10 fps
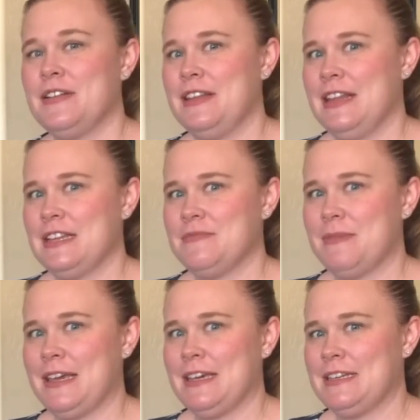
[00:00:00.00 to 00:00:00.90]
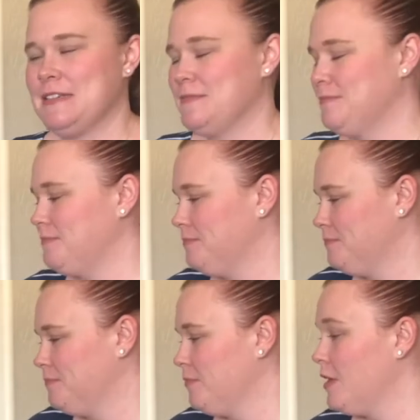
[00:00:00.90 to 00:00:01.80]
Let's make it.
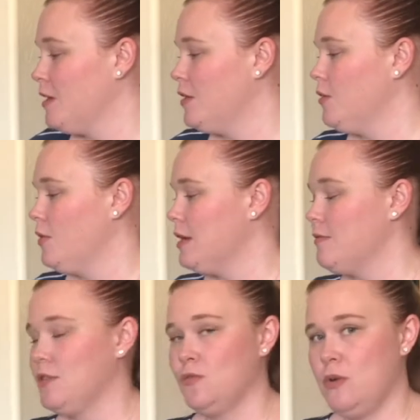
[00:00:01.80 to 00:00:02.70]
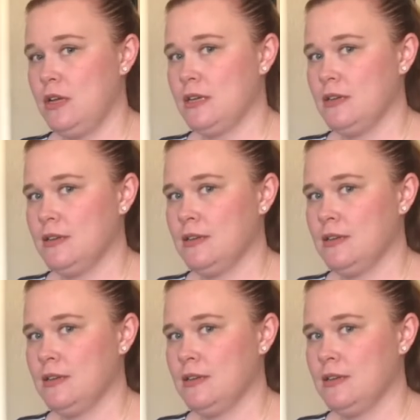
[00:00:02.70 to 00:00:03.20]
We have our 1,